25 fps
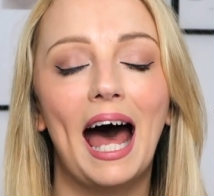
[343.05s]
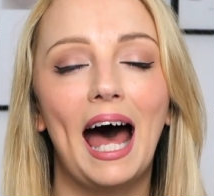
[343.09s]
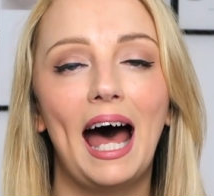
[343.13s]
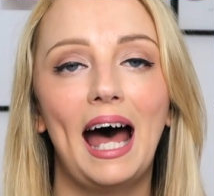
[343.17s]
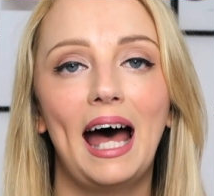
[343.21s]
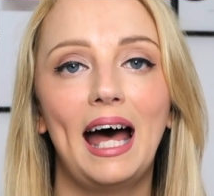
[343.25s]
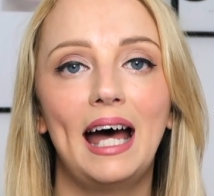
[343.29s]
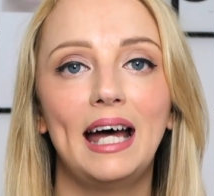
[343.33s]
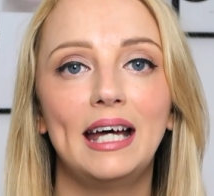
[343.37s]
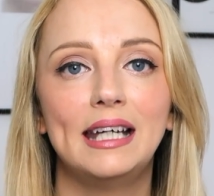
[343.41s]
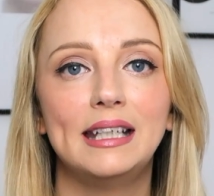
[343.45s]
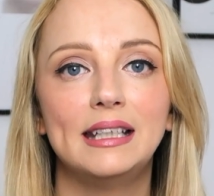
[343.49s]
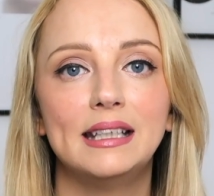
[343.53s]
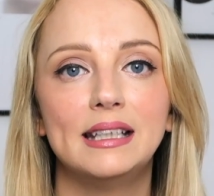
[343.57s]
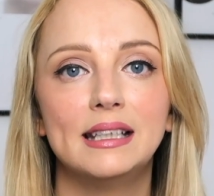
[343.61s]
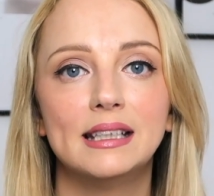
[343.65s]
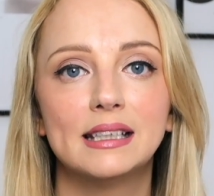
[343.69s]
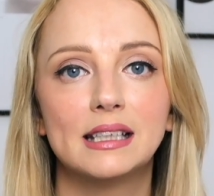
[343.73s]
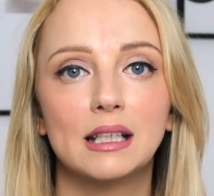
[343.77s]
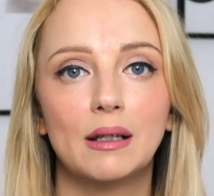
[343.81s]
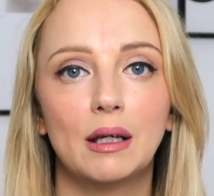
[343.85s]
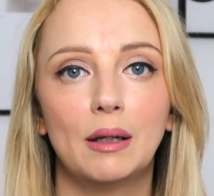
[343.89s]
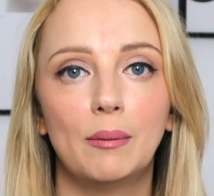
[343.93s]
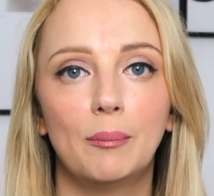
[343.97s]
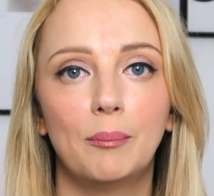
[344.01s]

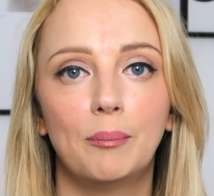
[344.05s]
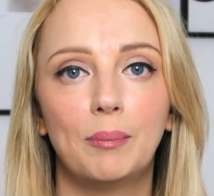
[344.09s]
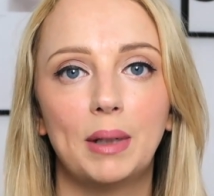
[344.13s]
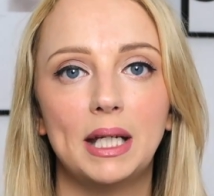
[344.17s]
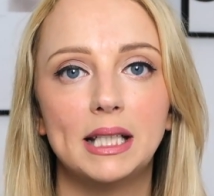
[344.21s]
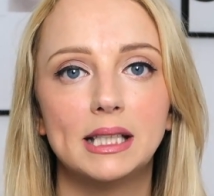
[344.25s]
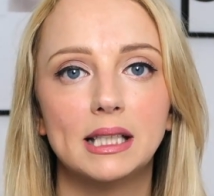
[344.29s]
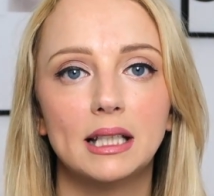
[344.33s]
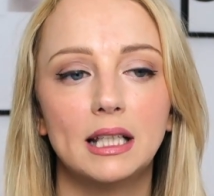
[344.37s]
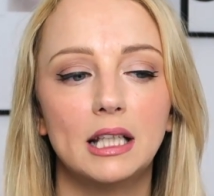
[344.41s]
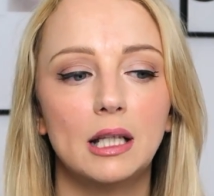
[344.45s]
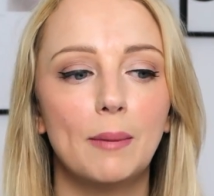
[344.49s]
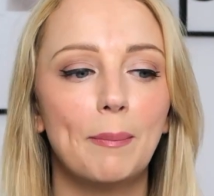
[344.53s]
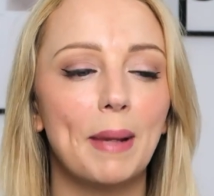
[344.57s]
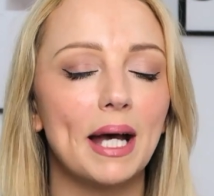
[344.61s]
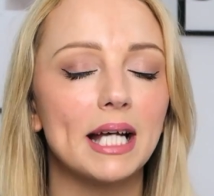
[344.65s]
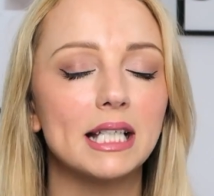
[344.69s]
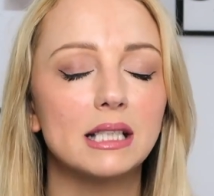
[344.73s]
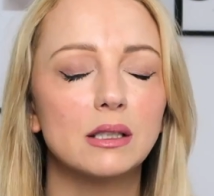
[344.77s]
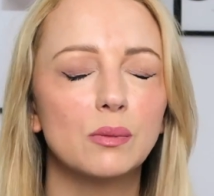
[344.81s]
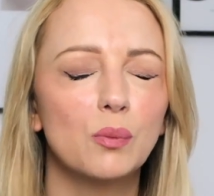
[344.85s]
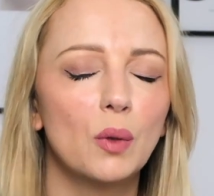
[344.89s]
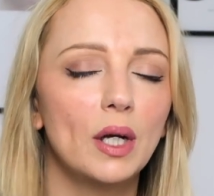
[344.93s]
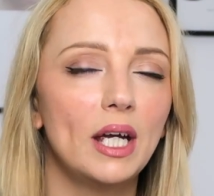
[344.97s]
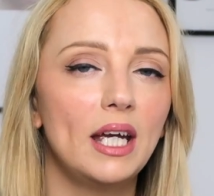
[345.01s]
And basically the
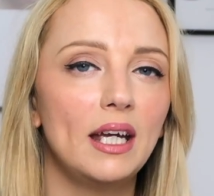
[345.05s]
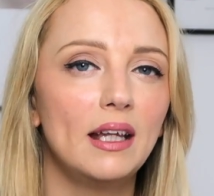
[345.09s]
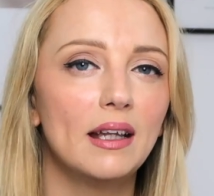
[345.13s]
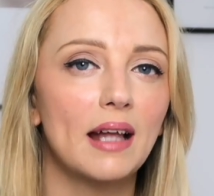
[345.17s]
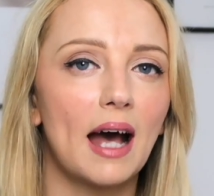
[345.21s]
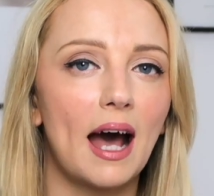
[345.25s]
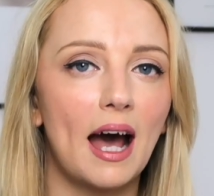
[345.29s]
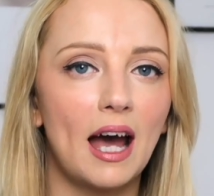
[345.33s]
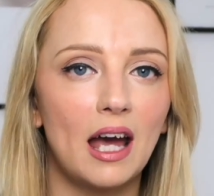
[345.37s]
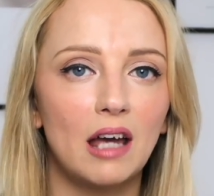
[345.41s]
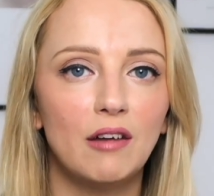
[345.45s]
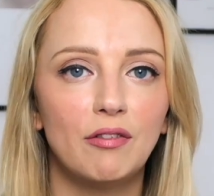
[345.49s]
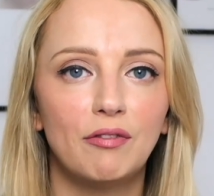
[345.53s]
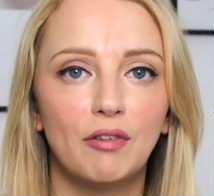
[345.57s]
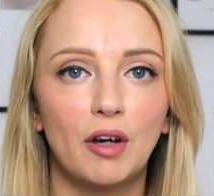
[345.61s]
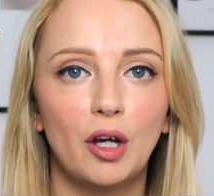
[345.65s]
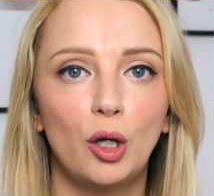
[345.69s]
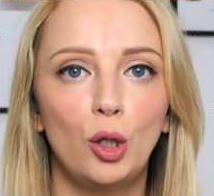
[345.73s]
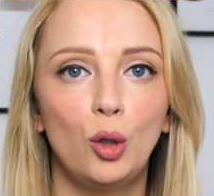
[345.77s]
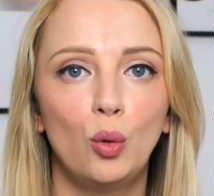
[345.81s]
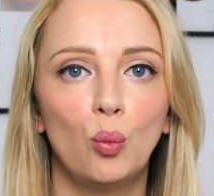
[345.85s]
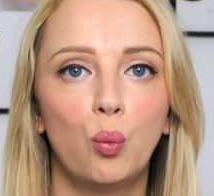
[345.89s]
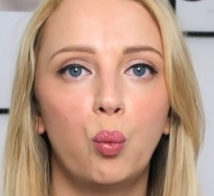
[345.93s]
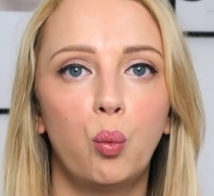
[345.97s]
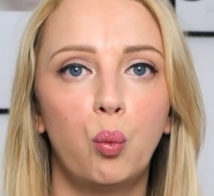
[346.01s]
best way that I
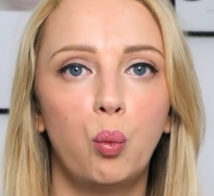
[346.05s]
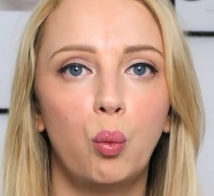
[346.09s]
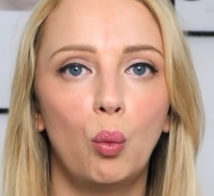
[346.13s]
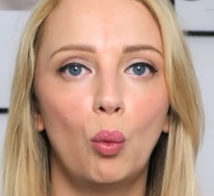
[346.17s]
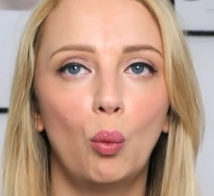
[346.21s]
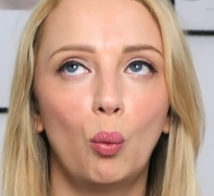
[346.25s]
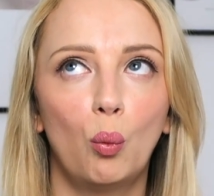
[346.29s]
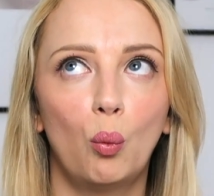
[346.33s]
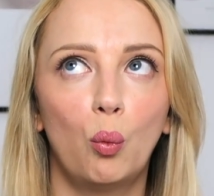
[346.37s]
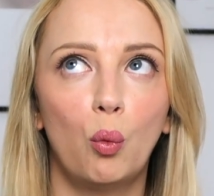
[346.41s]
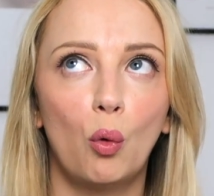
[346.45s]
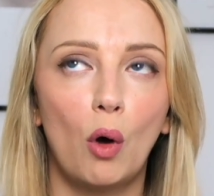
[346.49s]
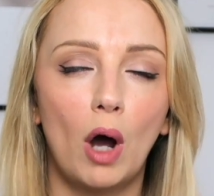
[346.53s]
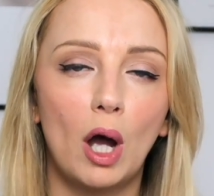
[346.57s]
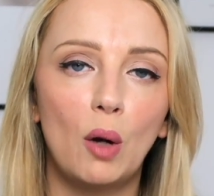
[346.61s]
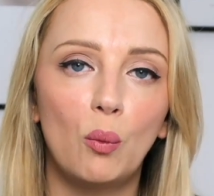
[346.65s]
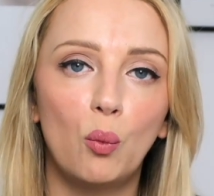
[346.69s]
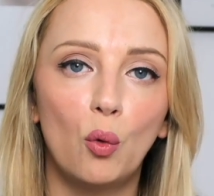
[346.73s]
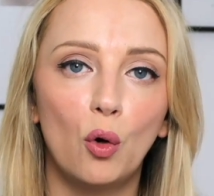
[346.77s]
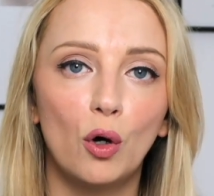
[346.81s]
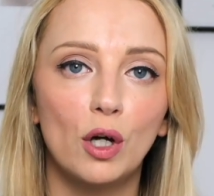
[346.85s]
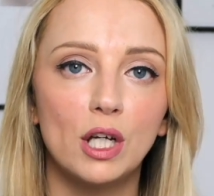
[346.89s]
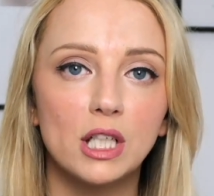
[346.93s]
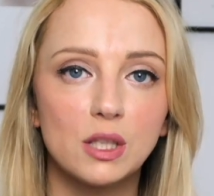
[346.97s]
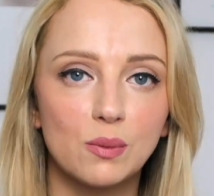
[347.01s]
found what I
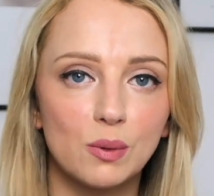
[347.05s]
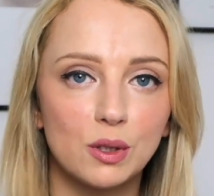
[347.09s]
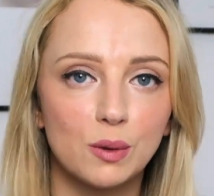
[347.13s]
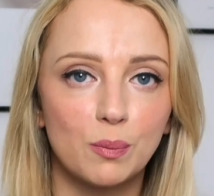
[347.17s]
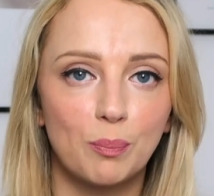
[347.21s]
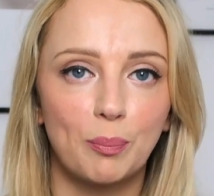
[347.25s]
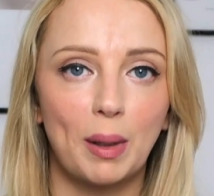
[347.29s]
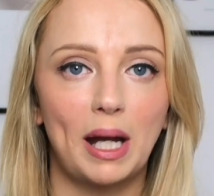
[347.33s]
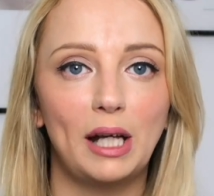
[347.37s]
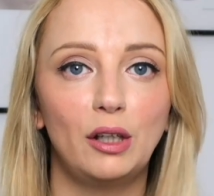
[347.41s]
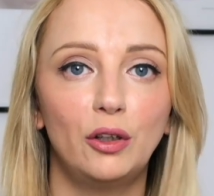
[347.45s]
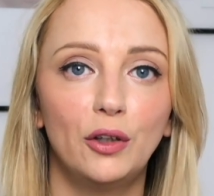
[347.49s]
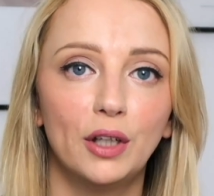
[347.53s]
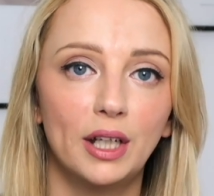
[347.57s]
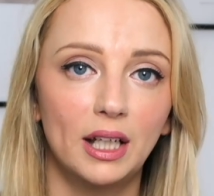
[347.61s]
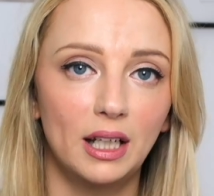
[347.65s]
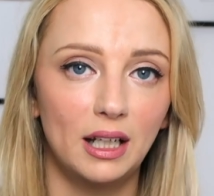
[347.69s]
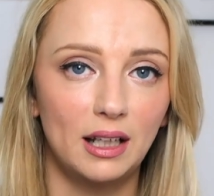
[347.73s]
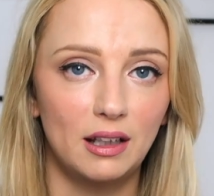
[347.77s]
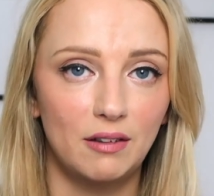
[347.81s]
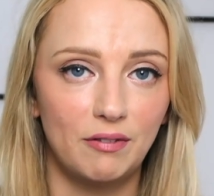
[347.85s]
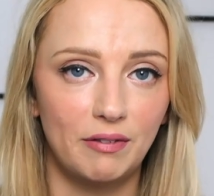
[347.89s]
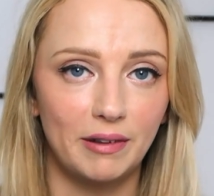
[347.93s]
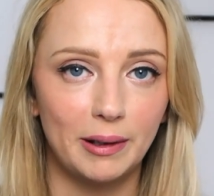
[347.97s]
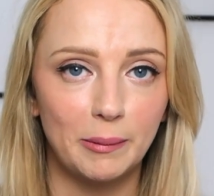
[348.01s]
was by
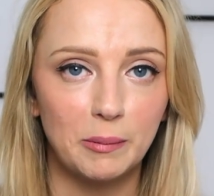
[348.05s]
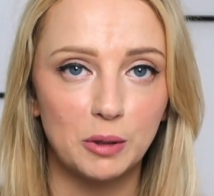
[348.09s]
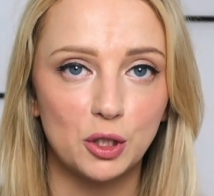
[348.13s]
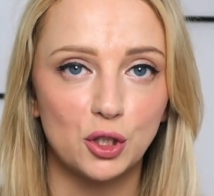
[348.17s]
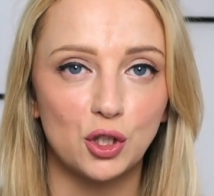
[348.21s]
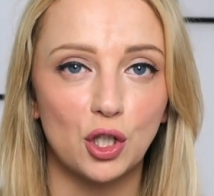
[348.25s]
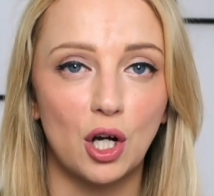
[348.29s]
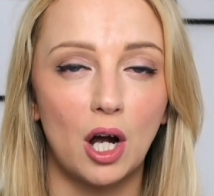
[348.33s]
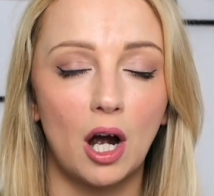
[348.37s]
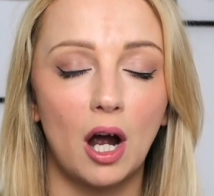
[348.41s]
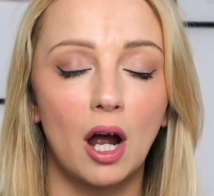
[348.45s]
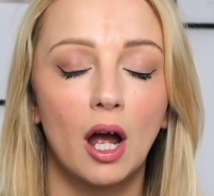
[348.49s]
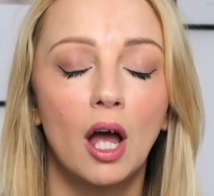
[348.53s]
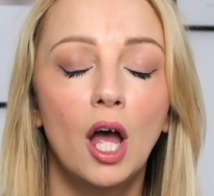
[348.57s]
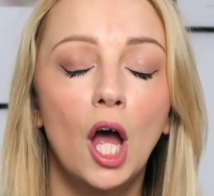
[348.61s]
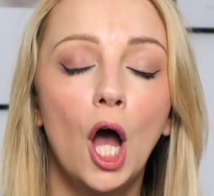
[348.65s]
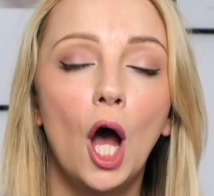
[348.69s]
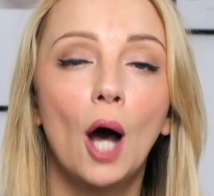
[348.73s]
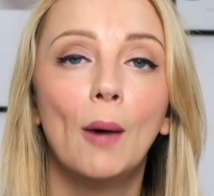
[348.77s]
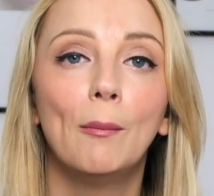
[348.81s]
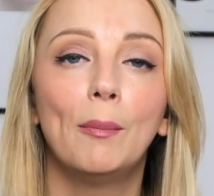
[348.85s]
looking at Philips chart,